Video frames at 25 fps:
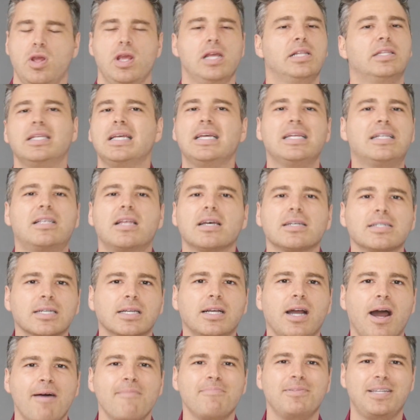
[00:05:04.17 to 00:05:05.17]
It, it, doesn't
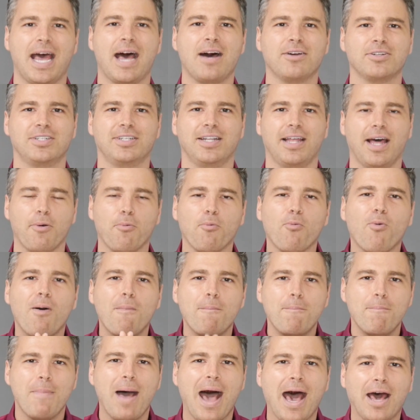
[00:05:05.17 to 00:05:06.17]
come down to that.
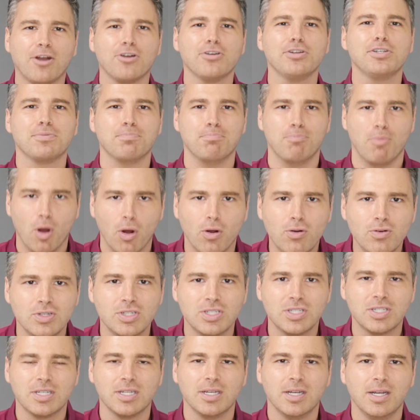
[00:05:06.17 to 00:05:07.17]
What matters
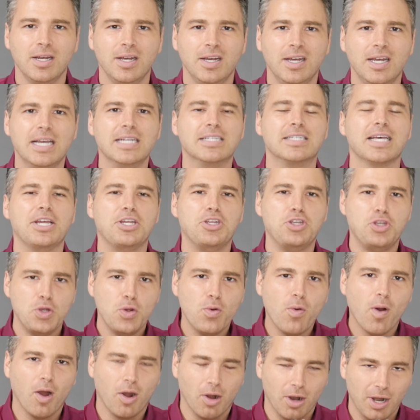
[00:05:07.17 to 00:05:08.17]
most is that
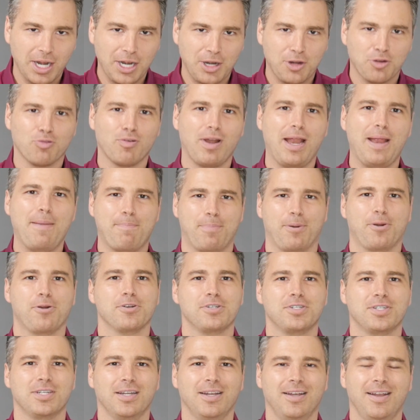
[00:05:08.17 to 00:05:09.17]
you are a great
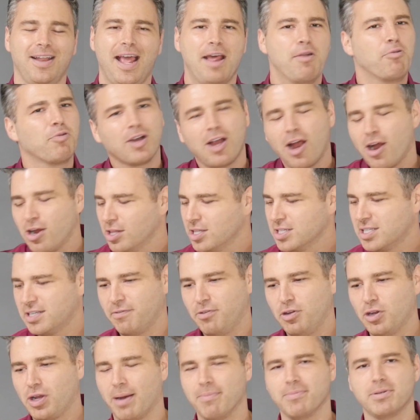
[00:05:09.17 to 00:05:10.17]
person. And regardless
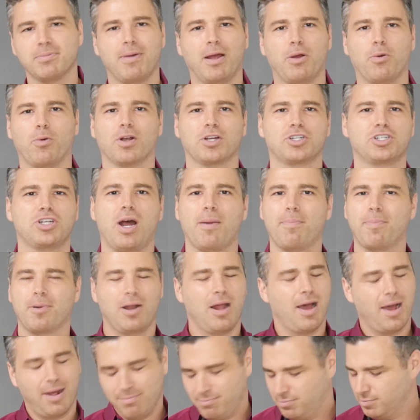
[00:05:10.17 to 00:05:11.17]
if you come to my workshop or
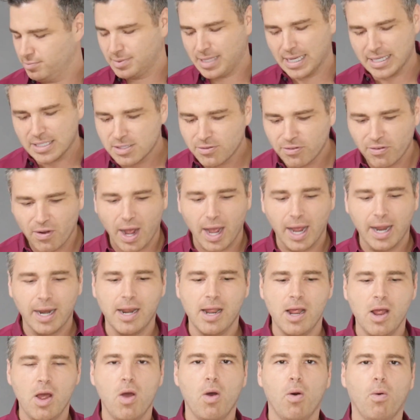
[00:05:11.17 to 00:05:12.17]
not, that's
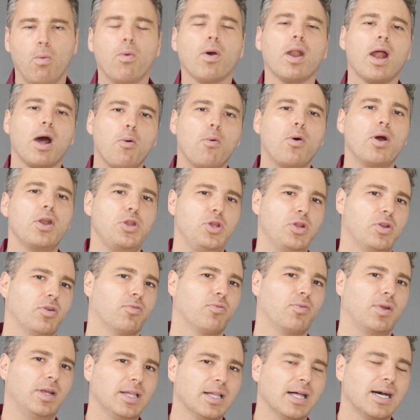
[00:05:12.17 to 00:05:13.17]
fine. What I want you to
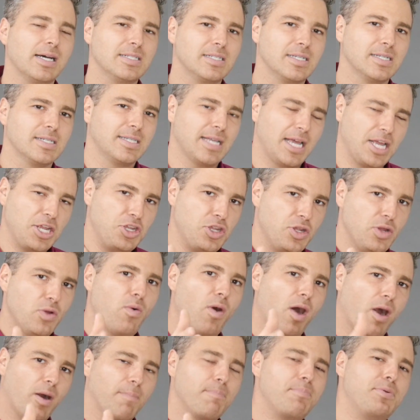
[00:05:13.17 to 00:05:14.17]
realize is that
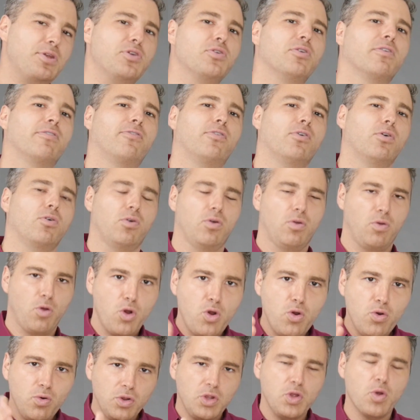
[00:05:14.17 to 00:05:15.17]
you are beautiful
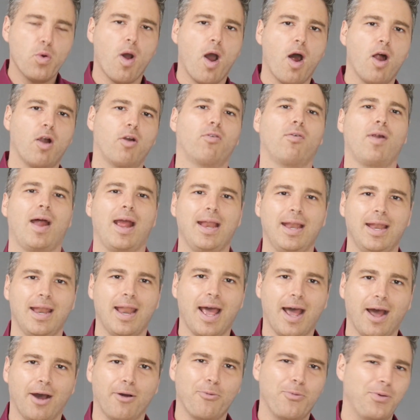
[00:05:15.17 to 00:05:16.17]
who you are right now.